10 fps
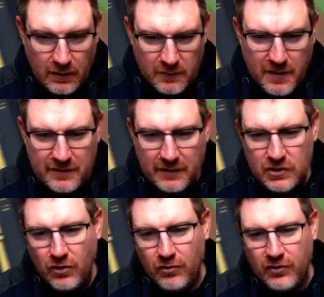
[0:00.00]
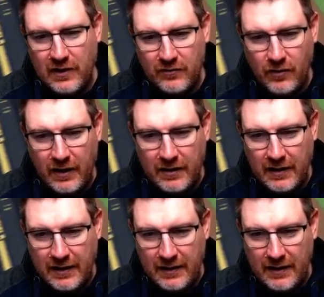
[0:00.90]
Spencer Jones sounds like
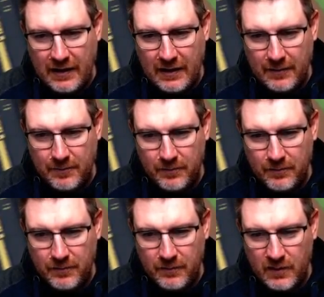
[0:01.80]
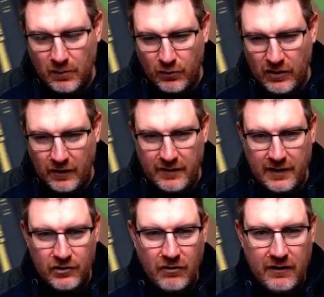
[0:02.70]
a uh, someone was in like
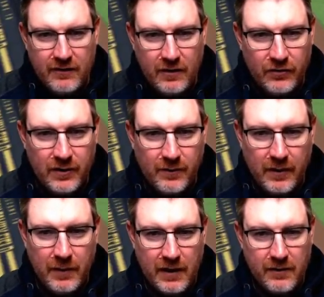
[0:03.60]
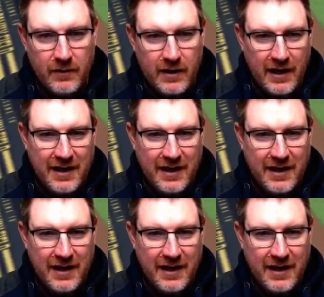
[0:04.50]
Dick Tracy or something back in the day.